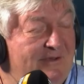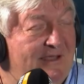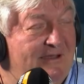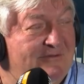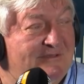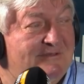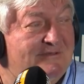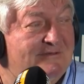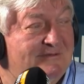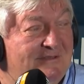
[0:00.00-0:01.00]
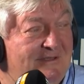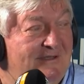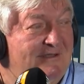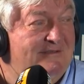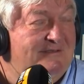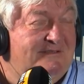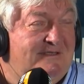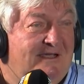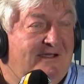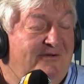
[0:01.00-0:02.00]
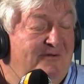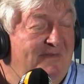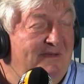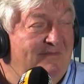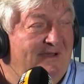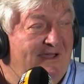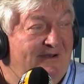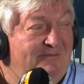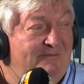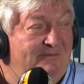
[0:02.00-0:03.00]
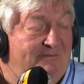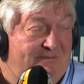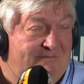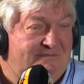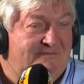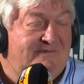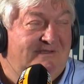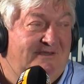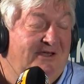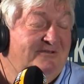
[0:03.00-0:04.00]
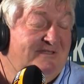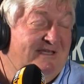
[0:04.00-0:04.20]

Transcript: when I was, since I can remember, I had those